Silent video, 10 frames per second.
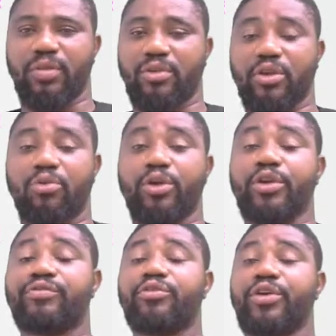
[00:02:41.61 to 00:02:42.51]
So we
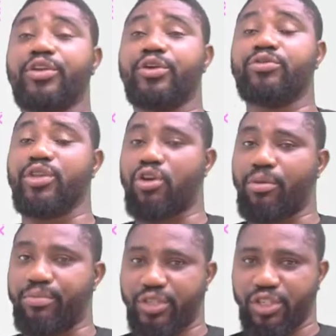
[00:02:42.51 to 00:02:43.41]
even reduce the
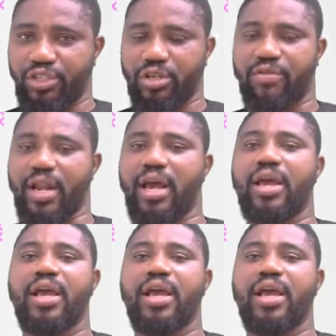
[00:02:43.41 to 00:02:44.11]
competition rather.